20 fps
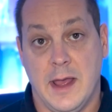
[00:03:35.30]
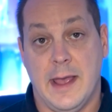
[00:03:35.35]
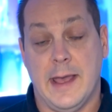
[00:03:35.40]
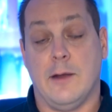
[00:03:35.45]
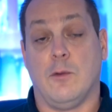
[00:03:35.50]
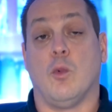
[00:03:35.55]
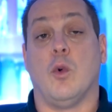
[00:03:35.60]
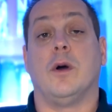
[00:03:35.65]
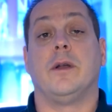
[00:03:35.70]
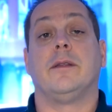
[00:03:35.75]

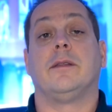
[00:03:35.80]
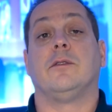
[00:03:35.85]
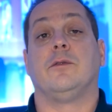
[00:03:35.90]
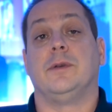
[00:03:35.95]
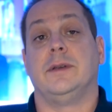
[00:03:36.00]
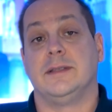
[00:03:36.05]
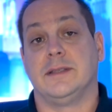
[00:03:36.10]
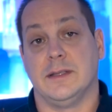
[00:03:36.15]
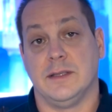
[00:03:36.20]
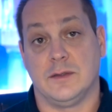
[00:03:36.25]
And one of the
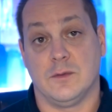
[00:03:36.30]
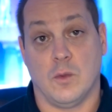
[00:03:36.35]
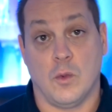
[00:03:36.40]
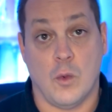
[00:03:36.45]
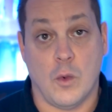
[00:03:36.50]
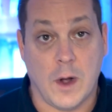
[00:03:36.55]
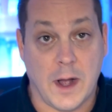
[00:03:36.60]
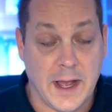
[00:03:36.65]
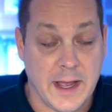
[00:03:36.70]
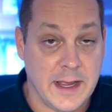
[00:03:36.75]
reasons
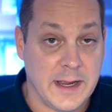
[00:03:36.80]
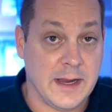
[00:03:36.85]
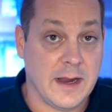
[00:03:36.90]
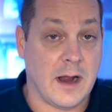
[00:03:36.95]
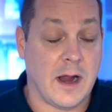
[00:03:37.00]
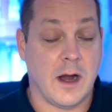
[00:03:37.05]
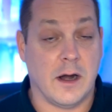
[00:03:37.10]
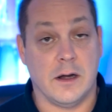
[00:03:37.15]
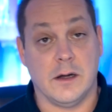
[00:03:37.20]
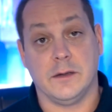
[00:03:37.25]
why
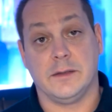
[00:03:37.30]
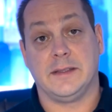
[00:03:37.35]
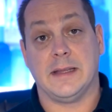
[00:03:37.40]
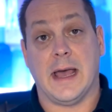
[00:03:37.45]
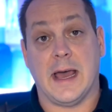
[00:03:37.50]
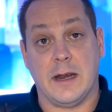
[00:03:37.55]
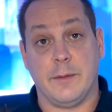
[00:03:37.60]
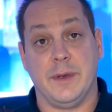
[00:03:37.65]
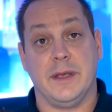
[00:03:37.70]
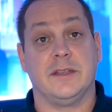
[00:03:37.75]
our
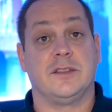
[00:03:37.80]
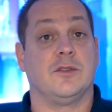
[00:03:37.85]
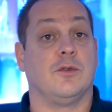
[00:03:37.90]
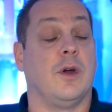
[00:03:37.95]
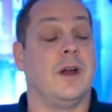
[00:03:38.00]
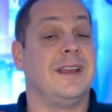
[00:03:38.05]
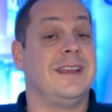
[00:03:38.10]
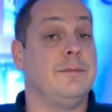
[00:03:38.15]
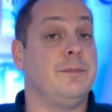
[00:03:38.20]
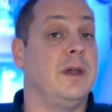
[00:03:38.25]
database or
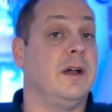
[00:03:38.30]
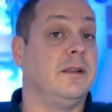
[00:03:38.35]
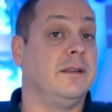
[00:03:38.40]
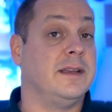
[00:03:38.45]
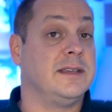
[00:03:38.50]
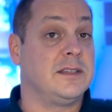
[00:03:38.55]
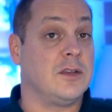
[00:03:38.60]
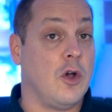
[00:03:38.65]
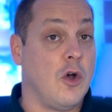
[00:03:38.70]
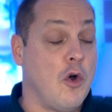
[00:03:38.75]
our email
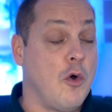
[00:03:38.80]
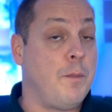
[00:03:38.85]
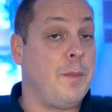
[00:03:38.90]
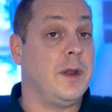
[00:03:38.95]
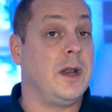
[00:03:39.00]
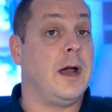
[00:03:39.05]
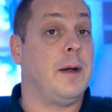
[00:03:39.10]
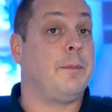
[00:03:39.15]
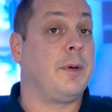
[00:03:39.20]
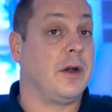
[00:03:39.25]
list
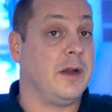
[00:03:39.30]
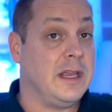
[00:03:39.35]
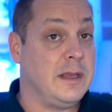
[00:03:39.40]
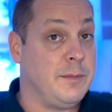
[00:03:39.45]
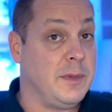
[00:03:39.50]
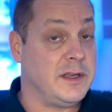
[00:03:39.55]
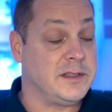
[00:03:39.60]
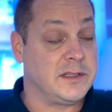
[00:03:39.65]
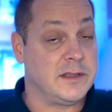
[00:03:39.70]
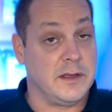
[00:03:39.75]
open up our
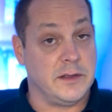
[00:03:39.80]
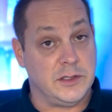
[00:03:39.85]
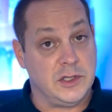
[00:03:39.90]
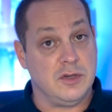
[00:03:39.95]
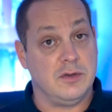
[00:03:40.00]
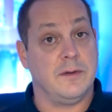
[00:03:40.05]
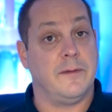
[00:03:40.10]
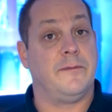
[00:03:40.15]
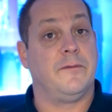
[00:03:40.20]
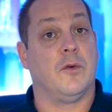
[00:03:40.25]
emails to the
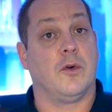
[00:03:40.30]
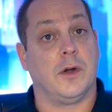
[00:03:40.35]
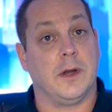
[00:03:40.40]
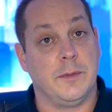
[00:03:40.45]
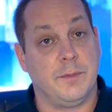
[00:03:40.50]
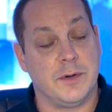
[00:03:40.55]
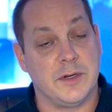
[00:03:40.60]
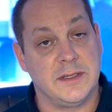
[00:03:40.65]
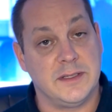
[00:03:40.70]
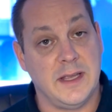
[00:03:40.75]
tune of
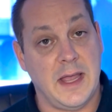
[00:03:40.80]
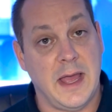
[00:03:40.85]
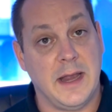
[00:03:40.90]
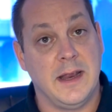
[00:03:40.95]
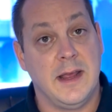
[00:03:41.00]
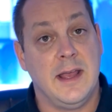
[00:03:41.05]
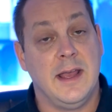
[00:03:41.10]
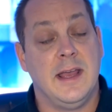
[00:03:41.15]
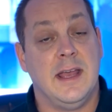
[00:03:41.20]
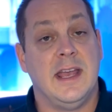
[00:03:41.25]
40%
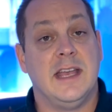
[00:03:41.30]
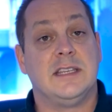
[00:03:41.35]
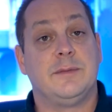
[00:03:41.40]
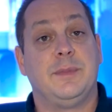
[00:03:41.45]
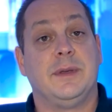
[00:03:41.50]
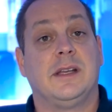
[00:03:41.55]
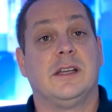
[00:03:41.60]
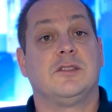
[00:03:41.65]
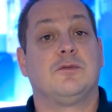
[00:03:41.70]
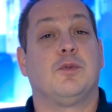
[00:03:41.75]
is
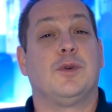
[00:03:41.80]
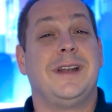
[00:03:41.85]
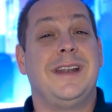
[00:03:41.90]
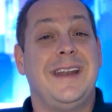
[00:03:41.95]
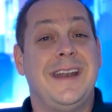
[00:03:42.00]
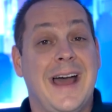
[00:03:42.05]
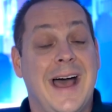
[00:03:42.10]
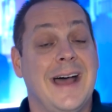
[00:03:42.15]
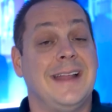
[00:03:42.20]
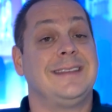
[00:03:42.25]
because we're
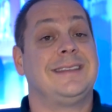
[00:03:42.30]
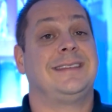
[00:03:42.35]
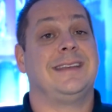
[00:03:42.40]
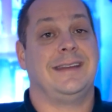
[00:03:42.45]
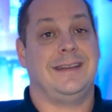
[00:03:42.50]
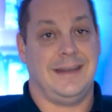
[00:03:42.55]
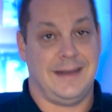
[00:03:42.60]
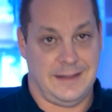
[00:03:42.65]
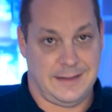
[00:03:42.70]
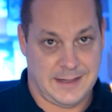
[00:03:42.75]
not
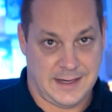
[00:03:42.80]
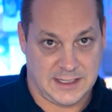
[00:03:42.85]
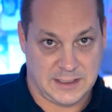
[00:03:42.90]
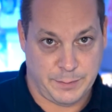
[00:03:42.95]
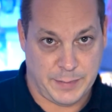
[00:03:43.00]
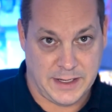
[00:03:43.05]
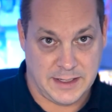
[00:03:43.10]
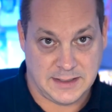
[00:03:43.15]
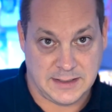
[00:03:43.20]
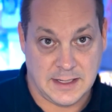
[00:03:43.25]
sending a
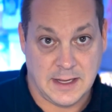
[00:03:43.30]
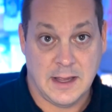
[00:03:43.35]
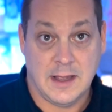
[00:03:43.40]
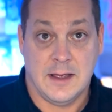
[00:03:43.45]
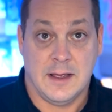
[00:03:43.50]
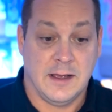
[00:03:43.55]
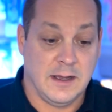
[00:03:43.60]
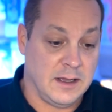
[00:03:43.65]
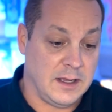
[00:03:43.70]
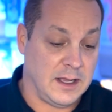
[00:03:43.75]
text-based
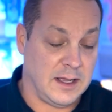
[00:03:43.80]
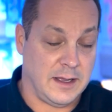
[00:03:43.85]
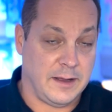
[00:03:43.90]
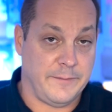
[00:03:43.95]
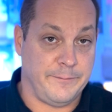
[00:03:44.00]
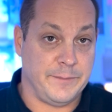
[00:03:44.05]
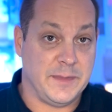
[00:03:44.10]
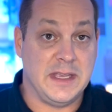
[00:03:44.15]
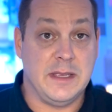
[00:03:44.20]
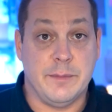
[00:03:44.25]

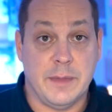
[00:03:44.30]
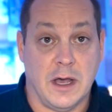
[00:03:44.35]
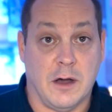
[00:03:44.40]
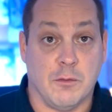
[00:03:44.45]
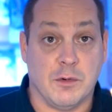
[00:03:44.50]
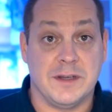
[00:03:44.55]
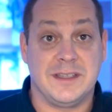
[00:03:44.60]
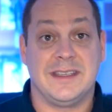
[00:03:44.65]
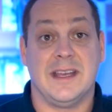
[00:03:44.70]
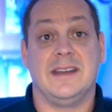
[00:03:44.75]
um, email.
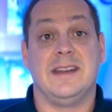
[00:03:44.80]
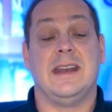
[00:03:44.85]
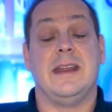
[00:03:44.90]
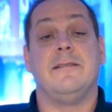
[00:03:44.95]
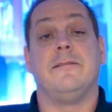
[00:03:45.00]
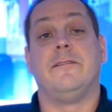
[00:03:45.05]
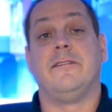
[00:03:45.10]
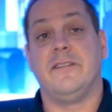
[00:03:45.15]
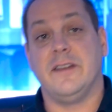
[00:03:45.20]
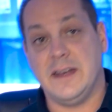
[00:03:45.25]
We're sending a
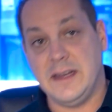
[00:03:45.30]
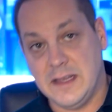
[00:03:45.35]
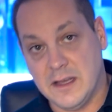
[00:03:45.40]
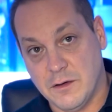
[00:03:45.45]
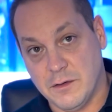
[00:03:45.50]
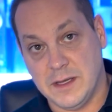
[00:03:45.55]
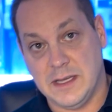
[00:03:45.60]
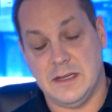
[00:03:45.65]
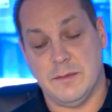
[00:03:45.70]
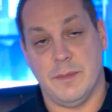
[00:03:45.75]

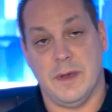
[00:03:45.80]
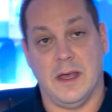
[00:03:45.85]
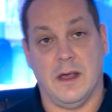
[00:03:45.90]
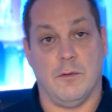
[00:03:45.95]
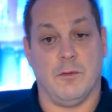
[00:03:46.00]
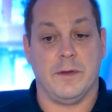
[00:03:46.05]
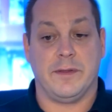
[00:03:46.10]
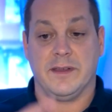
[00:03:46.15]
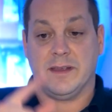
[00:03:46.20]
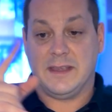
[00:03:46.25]
video email
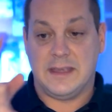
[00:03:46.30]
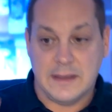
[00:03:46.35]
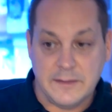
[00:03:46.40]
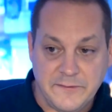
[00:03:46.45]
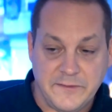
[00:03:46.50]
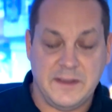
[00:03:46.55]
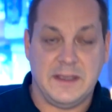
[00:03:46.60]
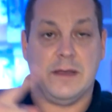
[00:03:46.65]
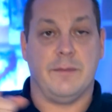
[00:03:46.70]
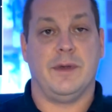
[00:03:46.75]
with a
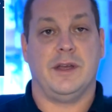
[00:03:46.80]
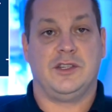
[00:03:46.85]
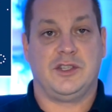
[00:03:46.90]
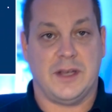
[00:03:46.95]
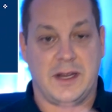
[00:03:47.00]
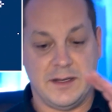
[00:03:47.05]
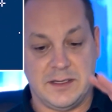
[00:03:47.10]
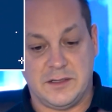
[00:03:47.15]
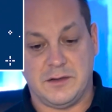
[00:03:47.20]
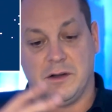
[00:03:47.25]
Giphy image
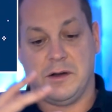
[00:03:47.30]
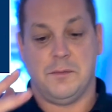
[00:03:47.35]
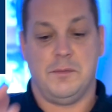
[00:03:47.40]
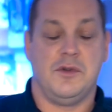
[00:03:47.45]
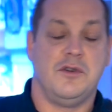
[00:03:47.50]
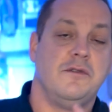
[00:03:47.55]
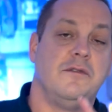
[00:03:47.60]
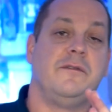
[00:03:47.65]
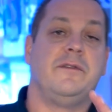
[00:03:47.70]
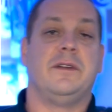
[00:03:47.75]
that is sort of
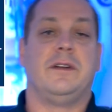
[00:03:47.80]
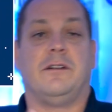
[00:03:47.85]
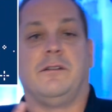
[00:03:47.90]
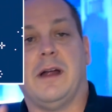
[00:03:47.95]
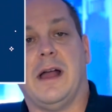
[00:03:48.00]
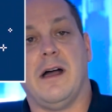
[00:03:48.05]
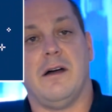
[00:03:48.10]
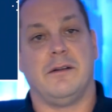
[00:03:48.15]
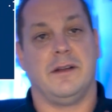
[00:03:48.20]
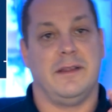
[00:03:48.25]
moving
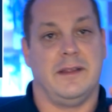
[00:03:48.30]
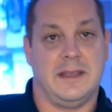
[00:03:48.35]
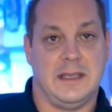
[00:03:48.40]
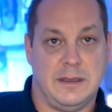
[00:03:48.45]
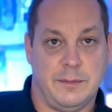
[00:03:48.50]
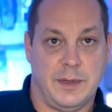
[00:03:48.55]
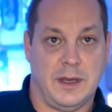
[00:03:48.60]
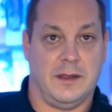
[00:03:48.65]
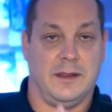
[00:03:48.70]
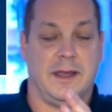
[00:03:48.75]
around in the
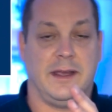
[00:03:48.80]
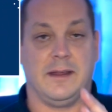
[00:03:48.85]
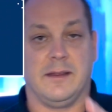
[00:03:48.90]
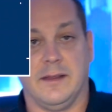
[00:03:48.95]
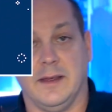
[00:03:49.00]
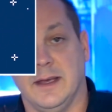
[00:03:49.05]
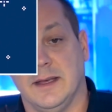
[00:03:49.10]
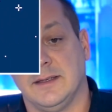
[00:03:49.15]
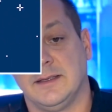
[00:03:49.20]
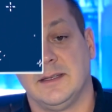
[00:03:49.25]
email like
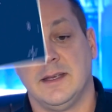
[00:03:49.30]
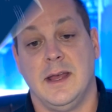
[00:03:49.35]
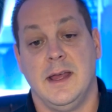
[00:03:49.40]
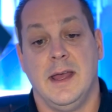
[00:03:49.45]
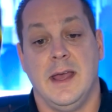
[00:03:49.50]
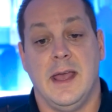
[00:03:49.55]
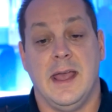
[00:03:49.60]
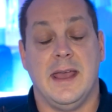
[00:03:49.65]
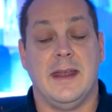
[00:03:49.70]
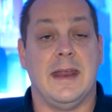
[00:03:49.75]
this.
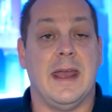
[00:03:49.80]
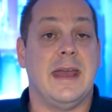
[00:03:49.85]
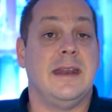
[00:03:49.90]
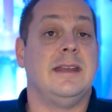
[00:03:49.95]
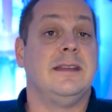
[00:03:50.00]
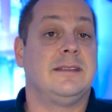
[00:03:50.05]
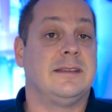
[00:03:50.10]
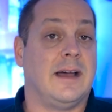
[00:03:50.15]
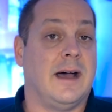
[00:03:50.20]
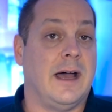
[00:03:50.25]
And
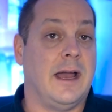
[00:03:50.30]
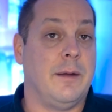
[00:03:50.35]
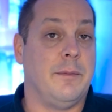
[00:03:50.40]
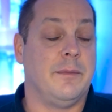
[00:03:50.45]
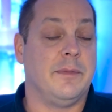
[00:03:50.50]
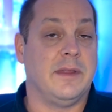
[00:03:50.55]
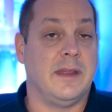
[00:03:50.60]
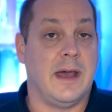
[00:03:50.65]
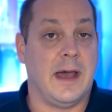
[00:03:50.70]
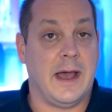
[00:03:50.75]

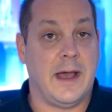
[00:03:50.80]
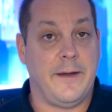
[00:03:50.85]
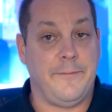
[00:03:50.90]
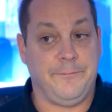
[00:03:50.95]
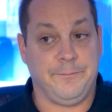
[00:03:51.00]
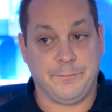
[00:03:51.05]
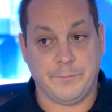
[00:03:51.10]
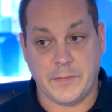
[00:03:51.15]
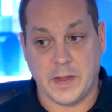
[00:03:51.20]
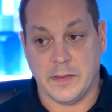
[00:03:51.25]
anytime
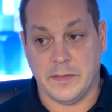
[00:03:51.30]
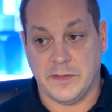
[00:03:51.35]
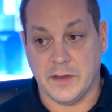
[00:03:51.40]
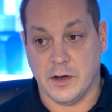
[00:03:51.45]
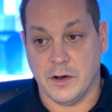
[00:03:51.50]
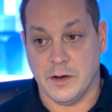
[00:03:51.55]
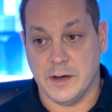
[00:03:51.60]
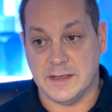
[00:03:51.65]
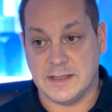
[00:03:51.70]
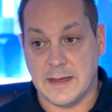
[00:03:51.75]
that
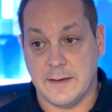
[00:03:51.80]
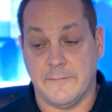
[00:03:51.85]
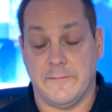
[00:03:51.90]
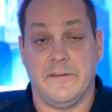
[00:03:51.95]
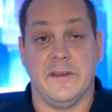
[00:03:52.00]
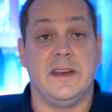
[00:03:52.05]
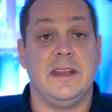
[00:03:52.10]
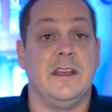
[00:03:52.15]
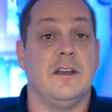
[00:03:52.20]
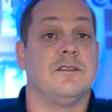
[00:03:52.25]
there is a
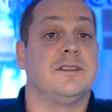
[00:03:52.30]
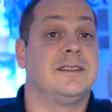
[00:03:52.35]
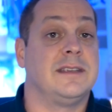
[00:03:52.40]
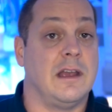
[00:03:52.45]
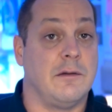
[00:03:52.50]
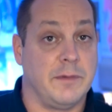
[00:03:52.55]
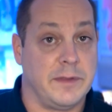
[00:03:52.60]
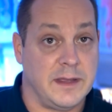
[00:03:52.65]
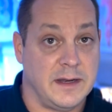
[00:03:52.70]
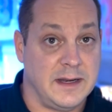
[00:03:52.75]
video
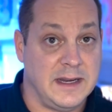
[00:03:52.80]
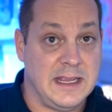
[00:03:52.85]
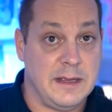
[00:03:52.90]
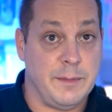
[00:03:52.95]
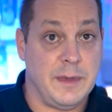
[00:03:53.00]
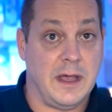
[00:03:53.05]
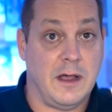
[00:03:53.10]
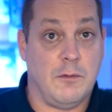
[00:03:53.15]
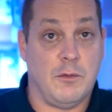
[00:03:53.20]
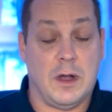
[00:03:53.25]
sent with an
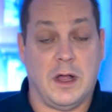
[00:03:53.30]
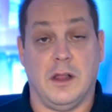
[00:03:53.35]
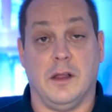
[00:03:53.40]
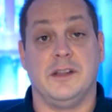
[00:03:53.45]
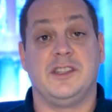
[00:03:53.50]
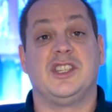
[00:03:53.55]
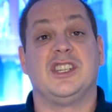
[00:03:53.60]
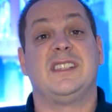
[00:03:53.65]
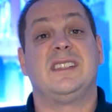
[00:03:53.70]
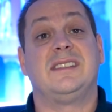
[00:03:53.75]
email, well,
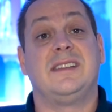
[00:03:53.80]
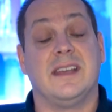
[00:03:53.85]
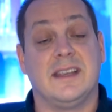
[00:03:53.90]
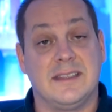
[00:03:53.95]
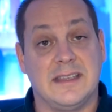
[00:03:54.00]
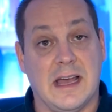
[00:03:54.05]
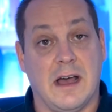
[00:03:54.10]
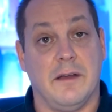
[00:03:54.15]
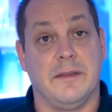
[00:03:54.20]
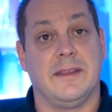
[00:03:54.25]
it just
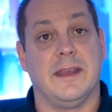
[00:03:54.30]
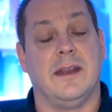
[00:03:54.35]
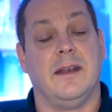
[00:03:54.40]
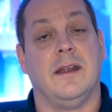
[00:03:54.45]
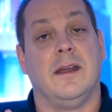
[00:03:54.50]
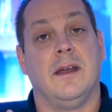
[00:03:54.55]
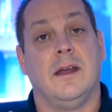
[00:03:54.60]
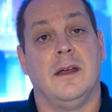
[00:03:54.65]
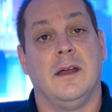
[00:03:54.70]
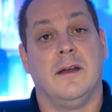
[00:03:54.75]
sticks out
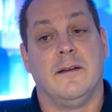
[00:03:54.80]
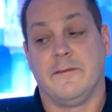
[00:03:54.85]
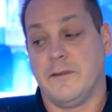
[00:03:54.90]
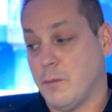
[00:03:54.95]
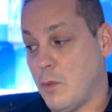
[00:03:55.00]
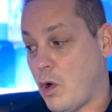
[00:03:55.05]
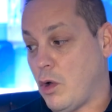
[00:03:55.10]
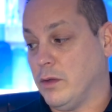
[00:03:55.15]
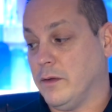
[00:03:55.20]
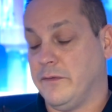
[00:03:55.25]
that
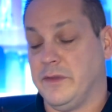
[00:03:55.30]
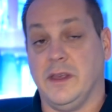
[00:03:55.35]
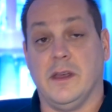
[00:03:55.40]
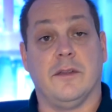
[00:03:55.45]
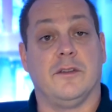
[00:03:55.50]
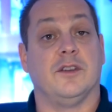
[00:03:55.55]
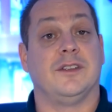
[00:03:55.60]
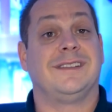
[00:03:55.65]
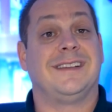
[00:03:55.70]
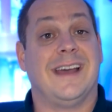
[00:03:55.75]
from all of the
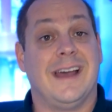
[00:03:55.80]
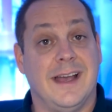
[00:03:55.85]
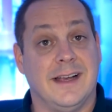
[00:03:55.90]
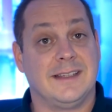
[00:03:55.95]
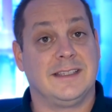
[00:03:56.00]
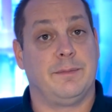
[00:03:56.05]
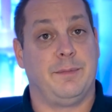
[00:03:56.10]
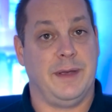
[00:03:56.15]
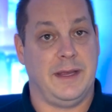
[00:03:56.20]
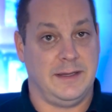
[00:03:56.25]
other
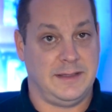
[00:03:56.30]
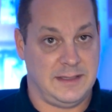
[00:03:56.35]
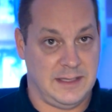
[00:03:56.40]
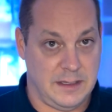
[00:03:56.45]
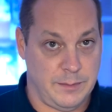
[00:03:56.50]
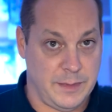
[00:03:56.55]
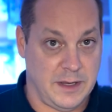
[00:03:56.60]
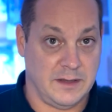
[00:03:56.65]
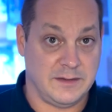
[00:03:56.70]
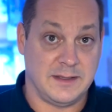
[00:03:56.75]
text-based
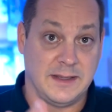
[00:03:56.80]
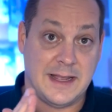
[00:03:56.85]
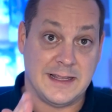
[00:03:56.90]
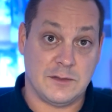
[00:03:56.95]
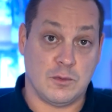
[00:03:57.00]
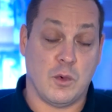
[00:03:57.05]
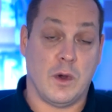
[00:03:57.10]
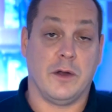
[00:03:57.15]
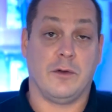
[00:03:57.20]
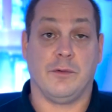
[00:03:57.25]
emails, and that's
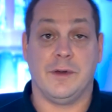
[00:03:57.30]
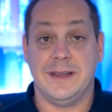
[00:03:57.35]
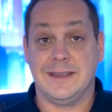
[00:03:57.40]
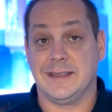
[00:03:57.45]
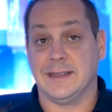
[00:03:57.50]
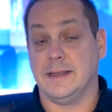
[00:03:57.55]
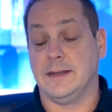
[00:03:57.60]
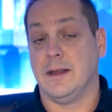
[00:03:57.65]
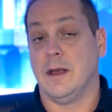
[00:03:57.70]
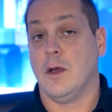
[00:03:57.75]
one
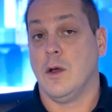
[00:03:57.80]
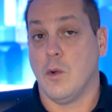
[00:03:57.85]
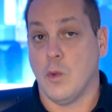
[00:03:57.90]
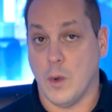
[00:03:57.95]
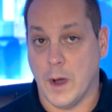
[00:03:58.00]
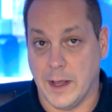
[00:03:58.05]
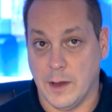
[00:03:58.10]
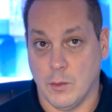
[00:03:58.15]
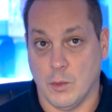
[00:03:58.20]
reason why it